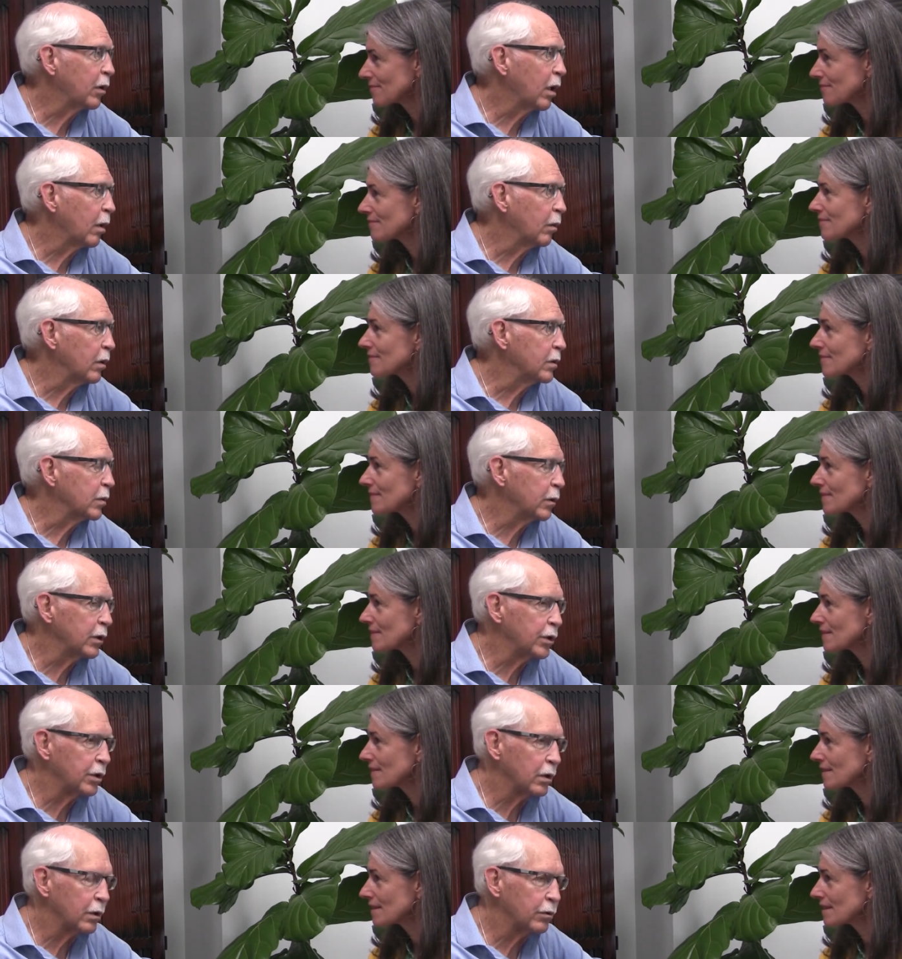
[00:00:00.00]
Speaker 1: problems
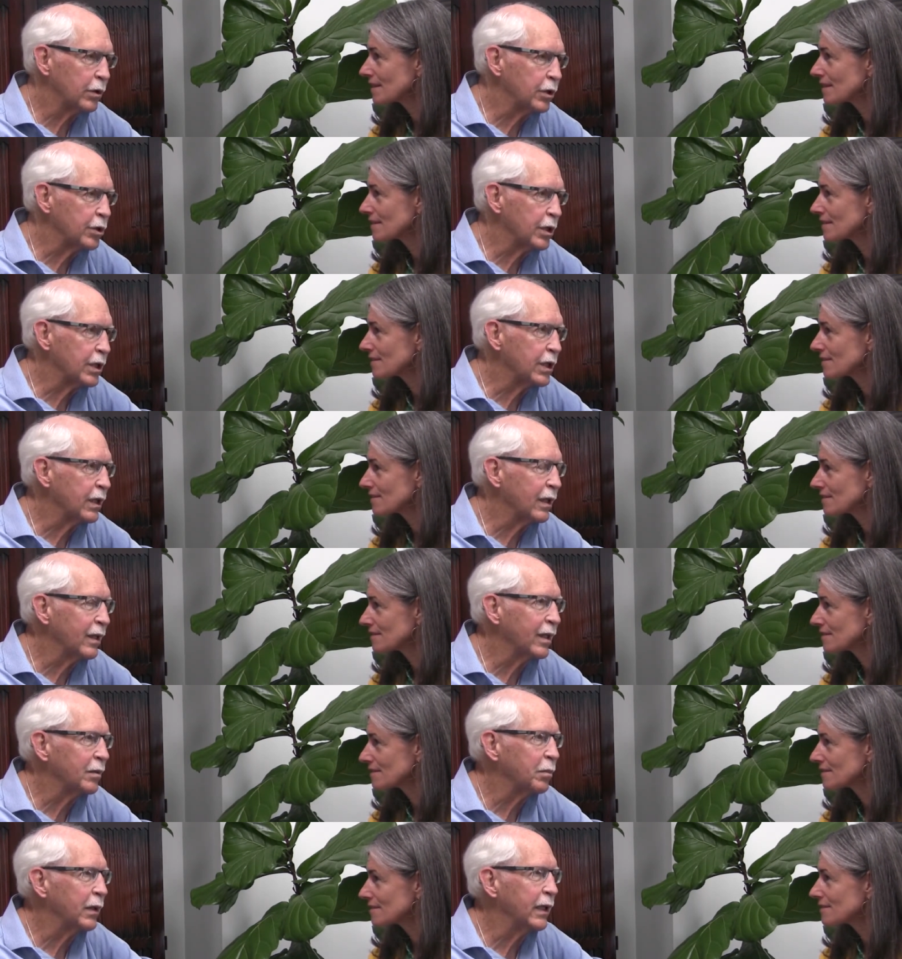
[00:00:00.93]
where children just
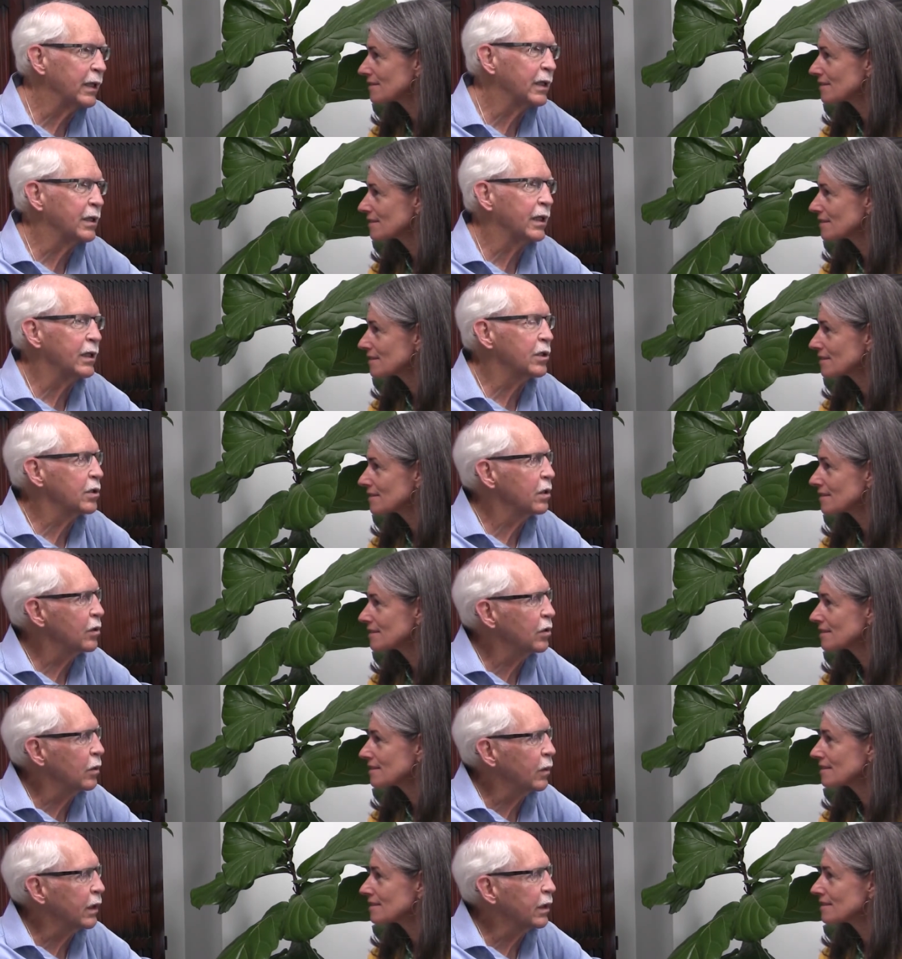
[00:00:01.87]
cannot pay
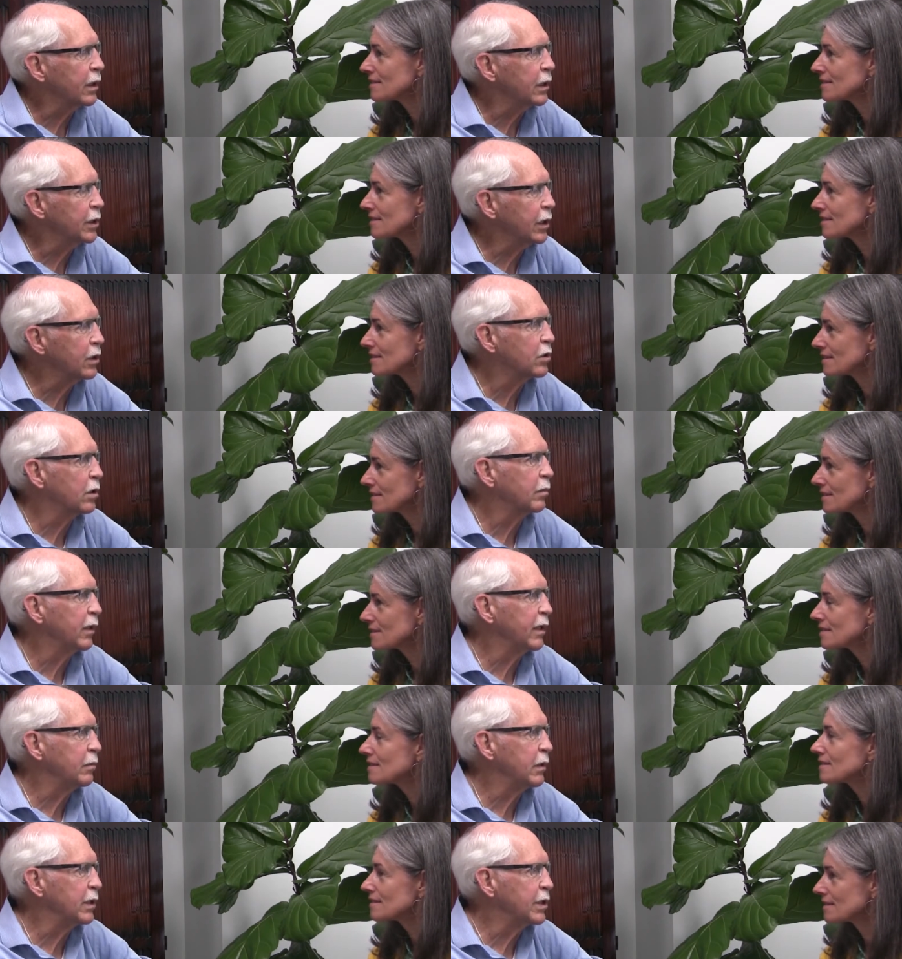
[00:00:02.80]
attention to what the teacher
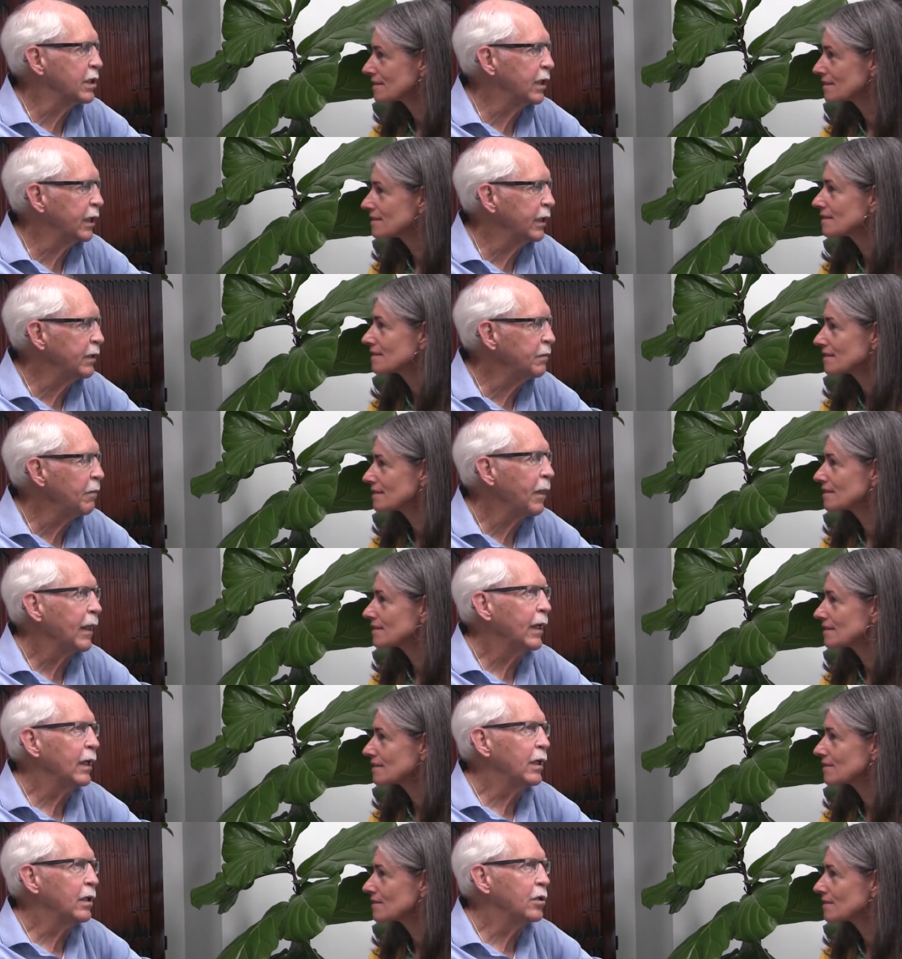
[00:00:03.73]
might be saying,